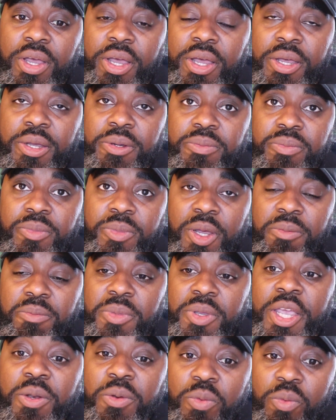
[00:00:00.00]
um,
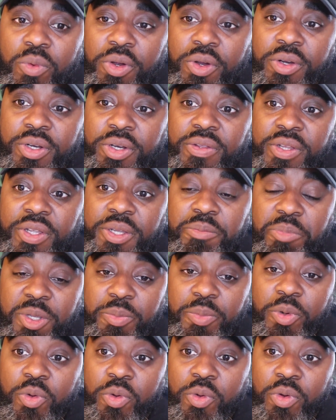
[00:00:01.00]
um, inward, and then
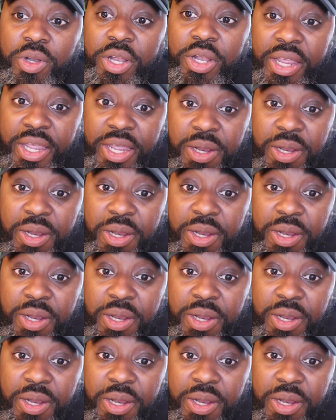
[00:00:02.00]
people who are like